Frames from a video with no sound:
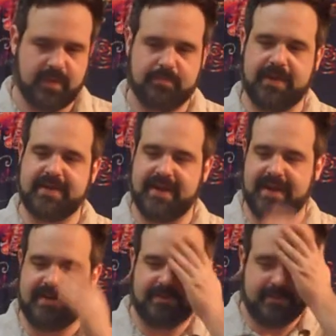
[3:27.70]
but
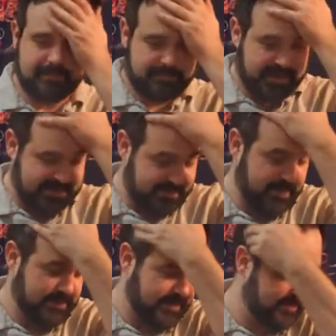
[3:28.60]
not peat
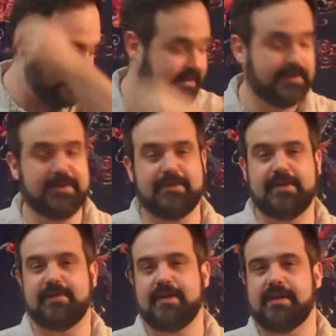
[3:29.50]
smoke. No,
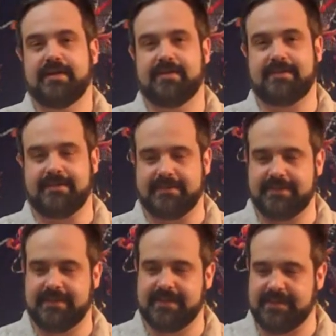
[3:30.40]
not at all.
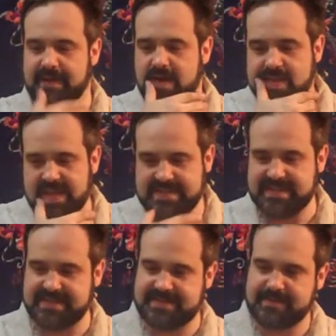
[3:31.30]
This
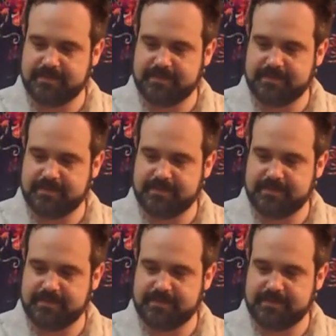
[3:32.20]
is